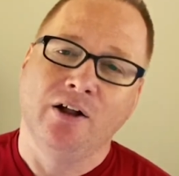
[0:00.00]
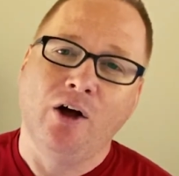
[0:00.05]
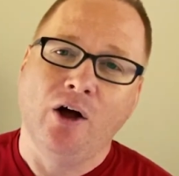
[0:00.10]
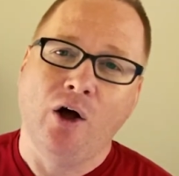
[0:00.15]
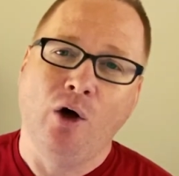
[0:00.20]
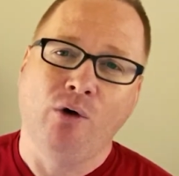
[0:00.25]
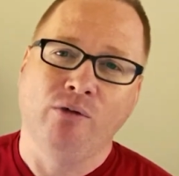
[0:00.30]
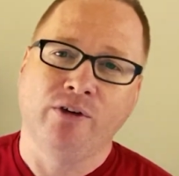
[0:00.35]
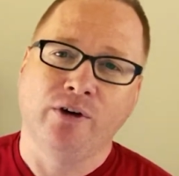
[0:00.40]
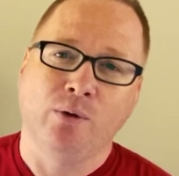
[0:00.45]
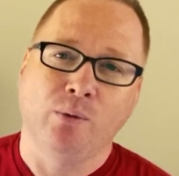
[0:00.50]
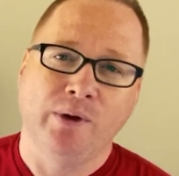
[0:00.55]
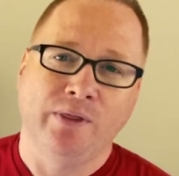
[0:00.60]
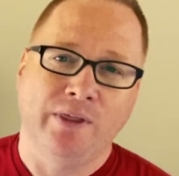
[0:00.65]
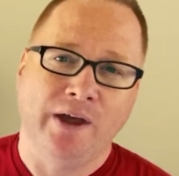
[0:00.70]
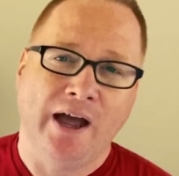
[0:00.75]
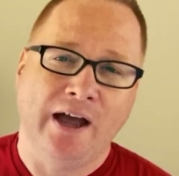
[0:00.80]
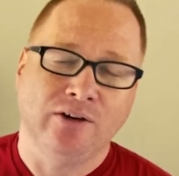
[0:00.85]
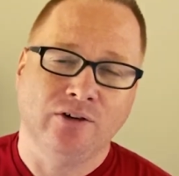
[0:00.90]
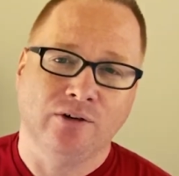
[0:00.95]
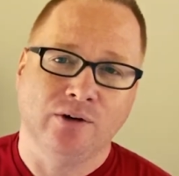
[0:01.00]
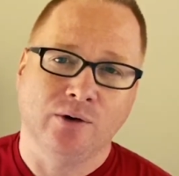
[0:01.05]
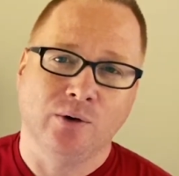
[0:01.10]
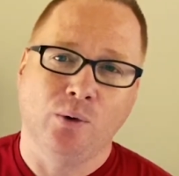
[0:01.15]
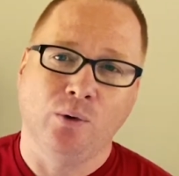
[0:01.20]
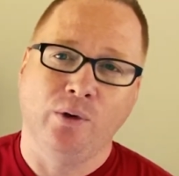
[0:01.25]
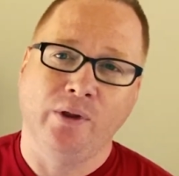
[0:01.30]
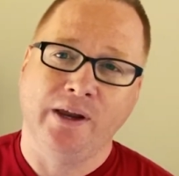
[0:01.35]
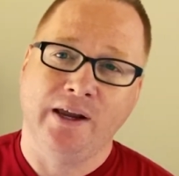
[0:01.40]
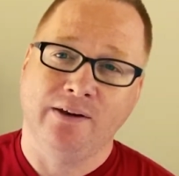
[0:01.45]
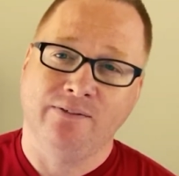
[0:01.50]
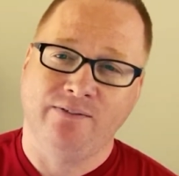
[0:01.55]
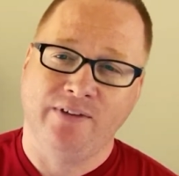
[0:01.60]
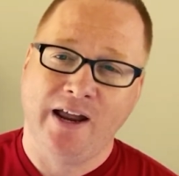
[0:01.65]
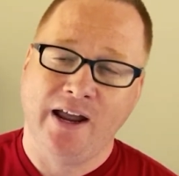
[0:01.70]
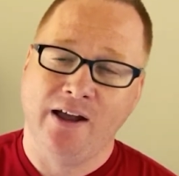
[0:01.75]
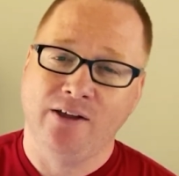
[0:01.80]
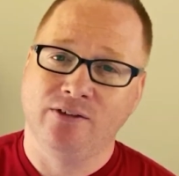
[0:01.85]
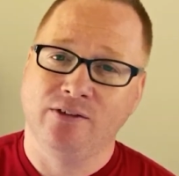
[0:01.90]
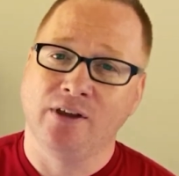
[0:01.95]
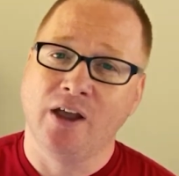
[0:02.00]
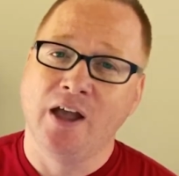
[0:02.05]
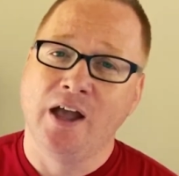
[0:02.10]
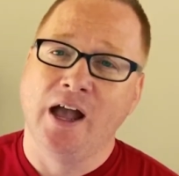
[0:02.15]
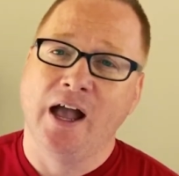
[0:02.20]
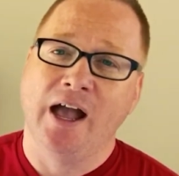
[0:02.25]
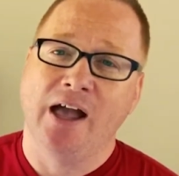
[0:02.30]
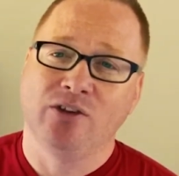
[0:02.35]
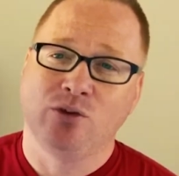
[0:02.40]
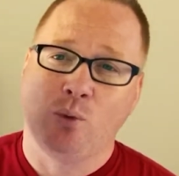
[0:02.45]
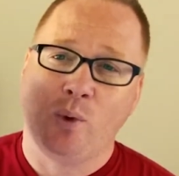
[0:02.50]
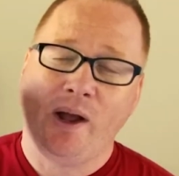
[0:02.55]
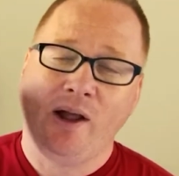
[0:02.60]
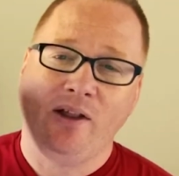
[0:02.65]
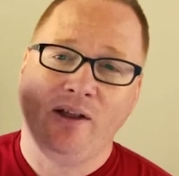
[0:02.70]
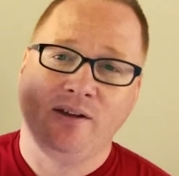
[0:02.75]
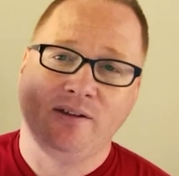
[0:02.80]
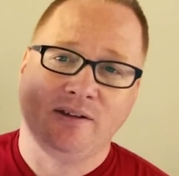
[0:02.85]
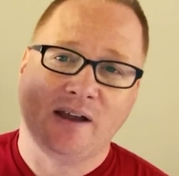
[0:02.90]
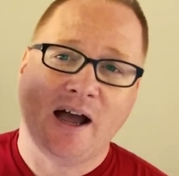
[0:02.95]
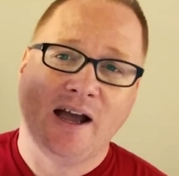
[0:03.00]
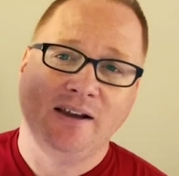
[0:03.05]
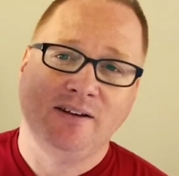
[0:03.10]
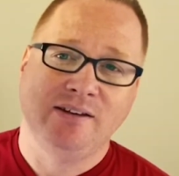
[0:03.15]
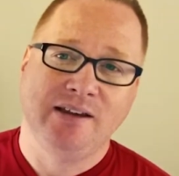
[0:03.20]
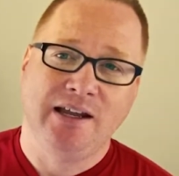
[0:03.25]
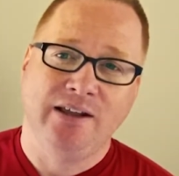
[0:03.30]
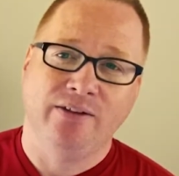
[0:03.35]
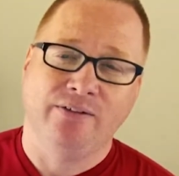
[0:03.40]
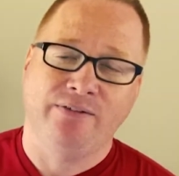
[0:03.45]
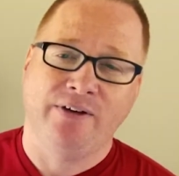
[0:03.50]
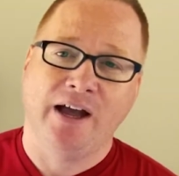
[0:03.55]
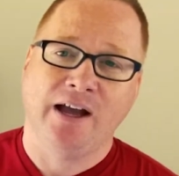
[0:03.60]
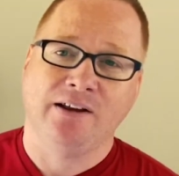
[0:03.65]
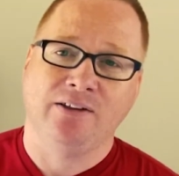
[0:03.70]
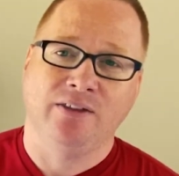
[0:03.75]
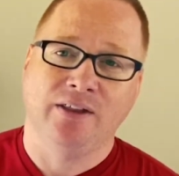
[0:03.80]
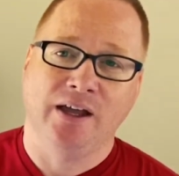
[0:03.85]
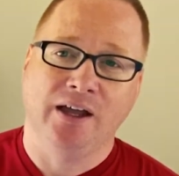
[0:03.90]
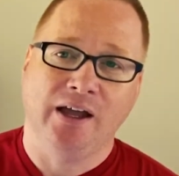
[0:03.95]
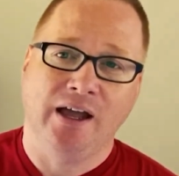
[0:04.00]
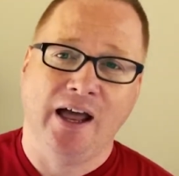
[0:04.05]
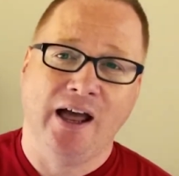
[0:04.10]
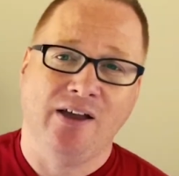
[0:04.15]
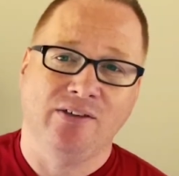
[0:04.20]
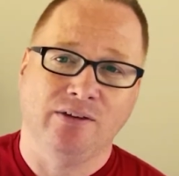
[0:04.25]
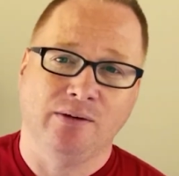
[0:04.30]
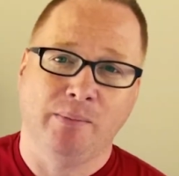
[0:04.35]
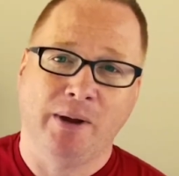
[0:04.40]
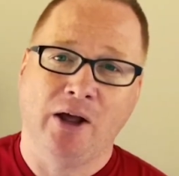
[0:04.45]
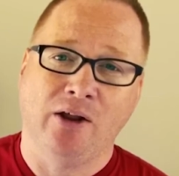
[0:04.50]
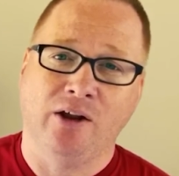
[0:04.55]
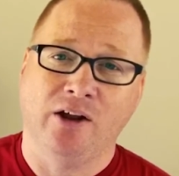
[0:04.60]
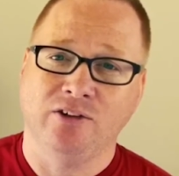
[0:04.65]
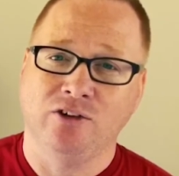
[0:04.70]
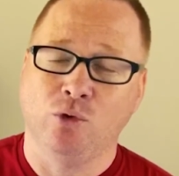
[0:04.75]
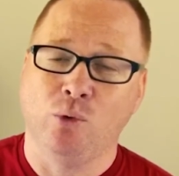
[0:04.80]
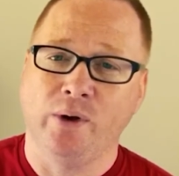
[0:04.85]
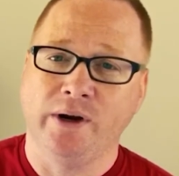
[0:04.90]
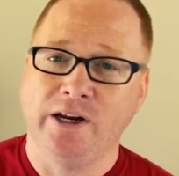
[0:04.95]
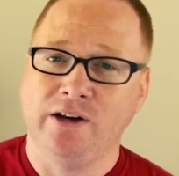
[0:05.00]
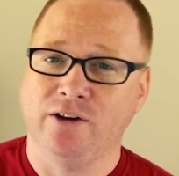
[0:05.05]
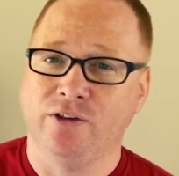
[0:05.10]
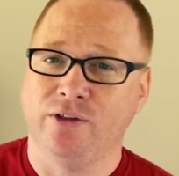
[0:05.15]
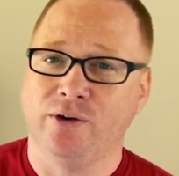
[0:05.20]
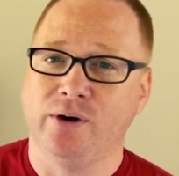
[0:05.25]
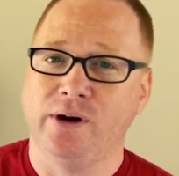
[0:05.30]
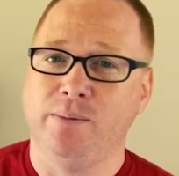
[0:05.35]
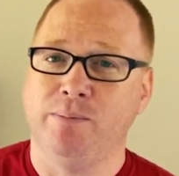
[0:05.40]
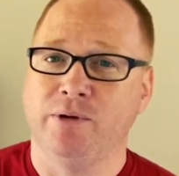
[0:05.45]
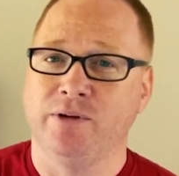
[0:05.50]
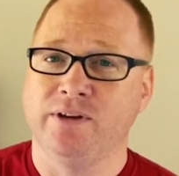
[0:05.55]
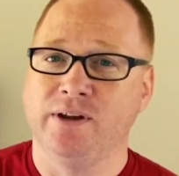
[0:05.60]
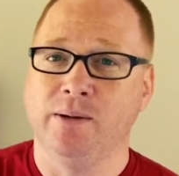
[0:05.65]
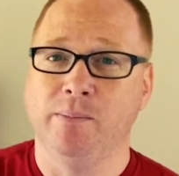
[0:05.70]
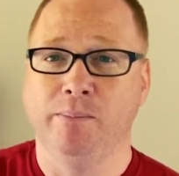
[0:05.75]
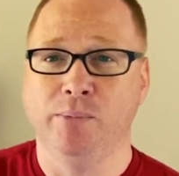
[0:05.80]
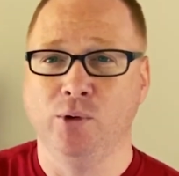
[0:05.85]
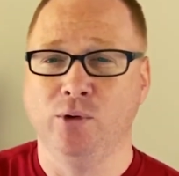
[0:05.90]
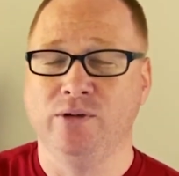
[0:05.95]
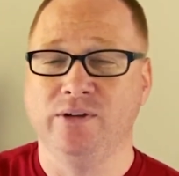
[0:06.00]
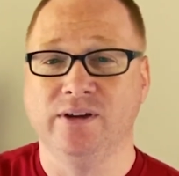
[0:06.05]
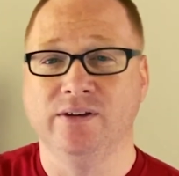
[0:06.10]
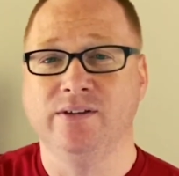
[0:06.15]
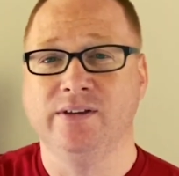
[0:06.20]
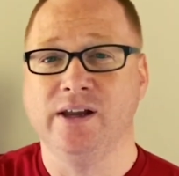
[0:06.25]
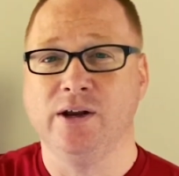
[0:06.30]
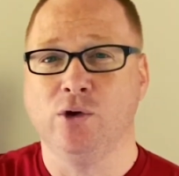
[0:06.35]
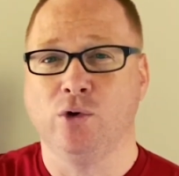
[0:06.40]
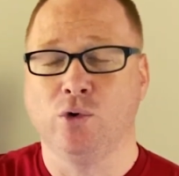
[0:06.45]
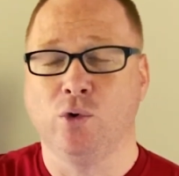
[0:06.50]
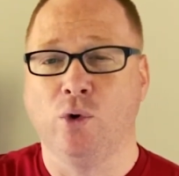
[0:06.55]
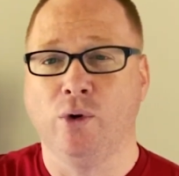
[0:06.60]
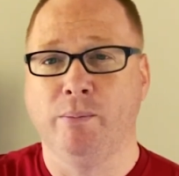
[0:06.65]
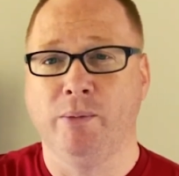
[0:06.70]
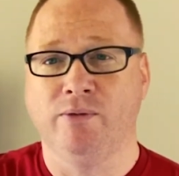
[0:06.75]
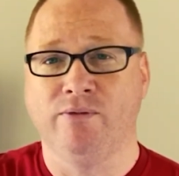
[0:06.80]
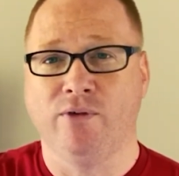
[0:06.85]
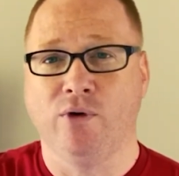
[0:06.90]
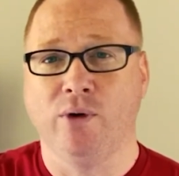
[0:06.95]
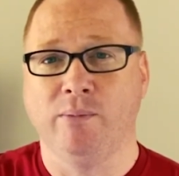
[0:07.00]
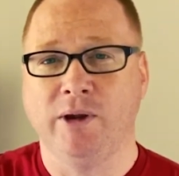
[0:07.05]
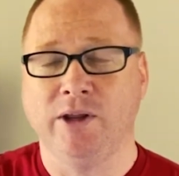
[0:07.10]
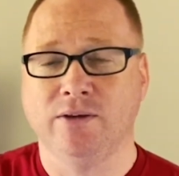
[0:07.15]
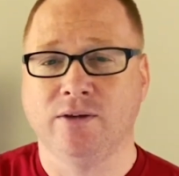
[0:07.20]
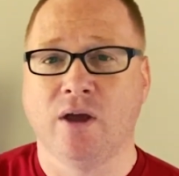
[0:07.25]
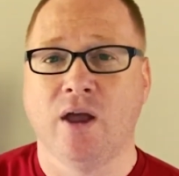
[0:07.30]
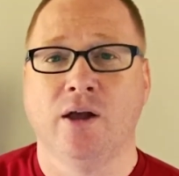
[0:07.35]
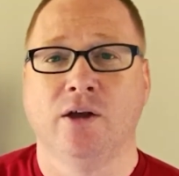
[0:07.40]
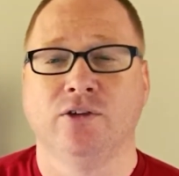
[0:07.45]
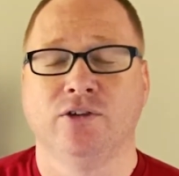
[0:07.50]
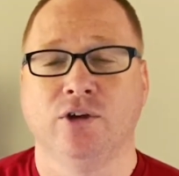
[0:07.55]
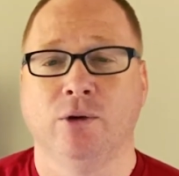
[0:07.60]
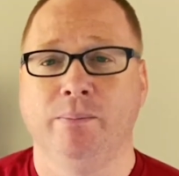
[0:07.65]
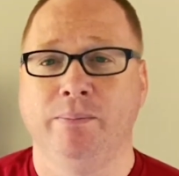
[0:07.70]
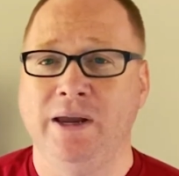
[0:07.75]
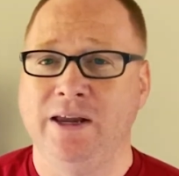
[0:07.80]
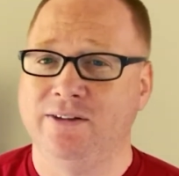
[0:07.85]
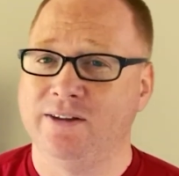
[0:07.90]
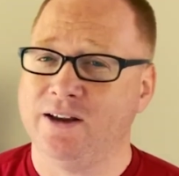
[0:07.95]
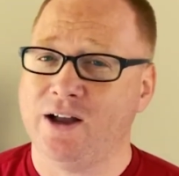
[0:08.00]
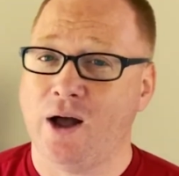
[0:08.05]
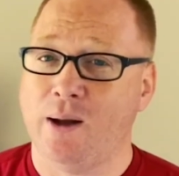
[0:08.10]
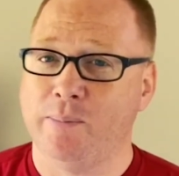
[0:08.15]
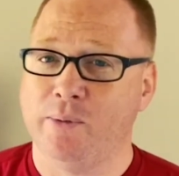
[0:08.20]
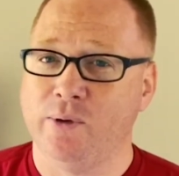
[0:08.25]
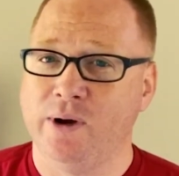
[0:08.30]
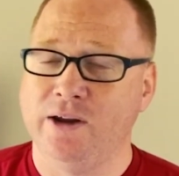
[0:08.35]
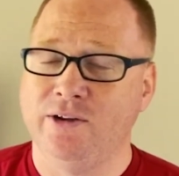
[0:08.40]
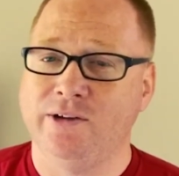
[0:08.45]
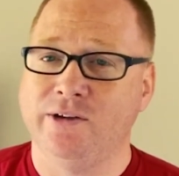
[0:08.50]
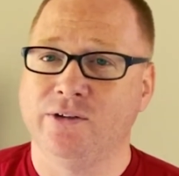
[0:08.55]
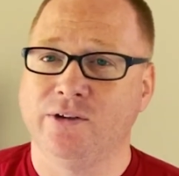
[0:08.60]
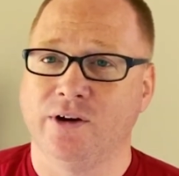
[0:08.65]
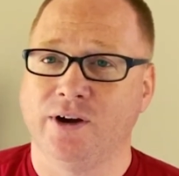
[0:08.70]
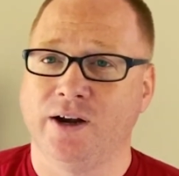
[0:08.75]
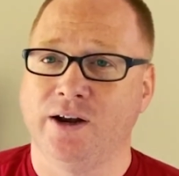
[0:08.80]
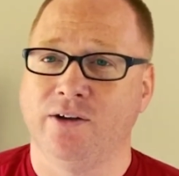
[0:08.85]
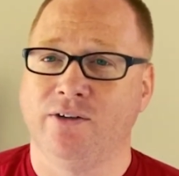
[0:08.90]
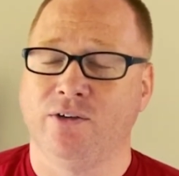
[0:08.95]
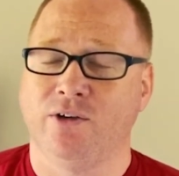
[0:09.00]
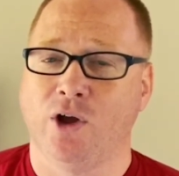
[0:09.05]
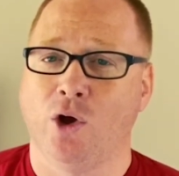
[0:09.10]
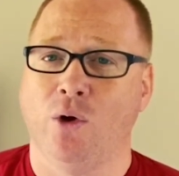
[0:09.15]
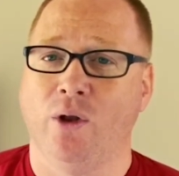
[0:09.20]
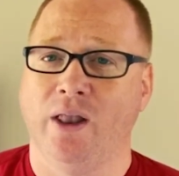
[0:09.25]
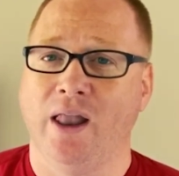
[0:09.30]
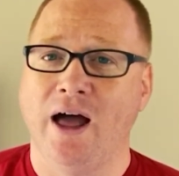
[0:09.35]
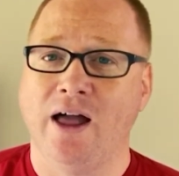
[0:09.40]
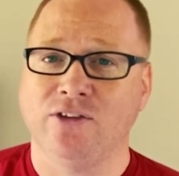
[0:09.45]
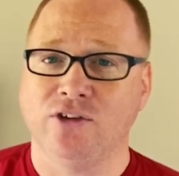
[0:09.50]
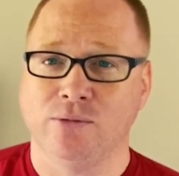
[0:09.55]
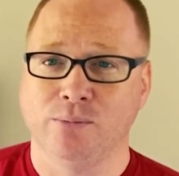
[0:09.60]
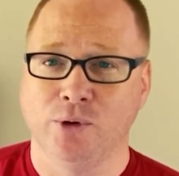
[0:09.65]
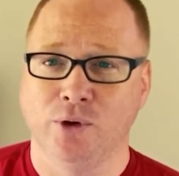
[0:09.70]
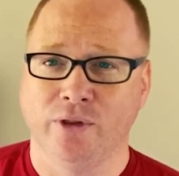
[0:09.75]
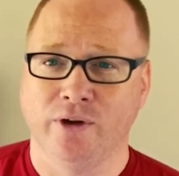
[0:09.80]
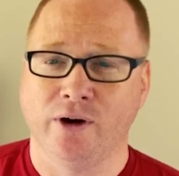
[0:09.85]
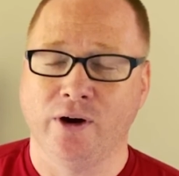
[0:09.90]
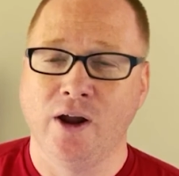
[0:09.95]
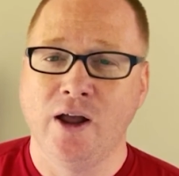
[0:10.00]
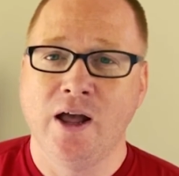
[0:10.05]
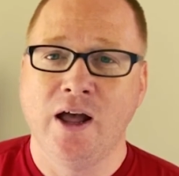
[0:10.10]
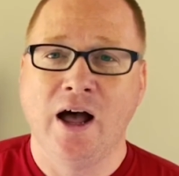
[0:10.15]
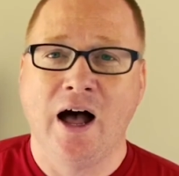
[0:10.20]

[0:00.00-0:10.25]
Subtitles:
over with the extra cooling and fans, as well as I see the fact that it has about a 20 to 30% boost in single core performance. So basic operations are going to go a lot smoother.